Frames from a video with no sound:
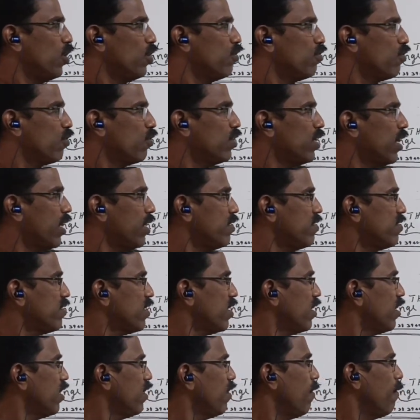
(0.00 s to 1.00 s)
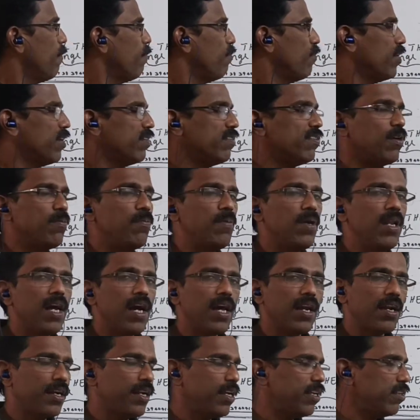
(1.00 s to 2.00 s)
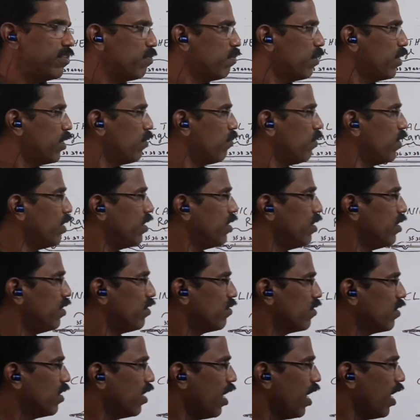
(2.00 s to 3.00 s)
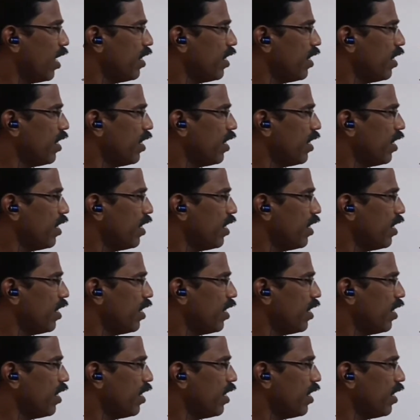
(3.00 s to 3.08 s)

So that's the similarities between this.